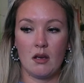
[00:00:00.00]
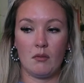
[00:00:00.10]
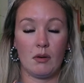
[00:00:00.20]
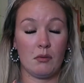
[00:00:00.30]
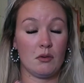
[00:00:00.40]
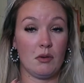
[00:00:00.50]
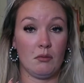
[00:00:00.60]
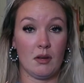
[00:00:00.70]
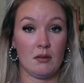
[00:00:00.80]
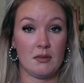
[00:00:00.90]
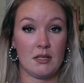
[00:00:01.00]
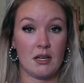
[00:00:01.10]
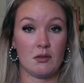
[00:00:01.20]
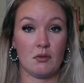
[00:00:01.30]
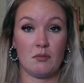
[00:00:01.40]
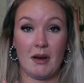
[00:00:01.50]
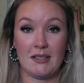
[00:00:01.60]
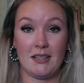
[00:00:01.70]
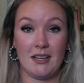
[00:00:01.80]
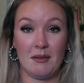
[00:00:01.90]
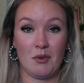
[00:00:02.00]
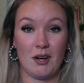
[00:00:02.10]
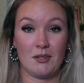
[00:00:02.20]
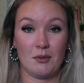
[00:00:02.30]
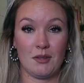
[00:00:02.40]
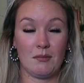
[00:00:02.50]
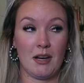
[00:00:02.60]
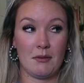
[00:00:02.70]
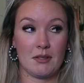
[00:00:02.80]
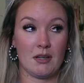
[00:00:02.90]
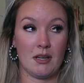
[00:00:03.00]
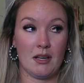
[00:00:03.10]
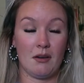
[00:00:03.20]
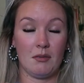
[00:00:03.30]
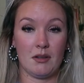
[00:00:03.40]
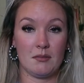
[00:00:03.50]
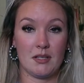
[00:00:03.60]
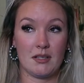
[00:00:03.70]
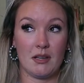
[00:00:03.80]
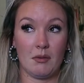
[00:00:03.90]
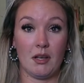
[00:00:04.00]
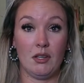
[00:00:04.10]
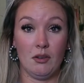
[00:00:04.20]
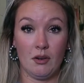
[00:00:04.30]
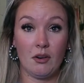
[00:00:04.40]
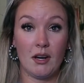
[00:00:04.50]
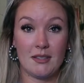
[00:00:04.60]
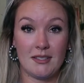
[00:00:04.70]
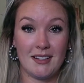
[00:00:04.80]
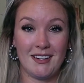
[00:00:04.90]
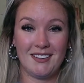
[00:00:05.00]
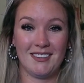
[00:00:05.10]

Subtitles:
We were doing rhythm sticks, which my team, when I told them that I was going to get out rhythm sticks, they were like, you're crazy.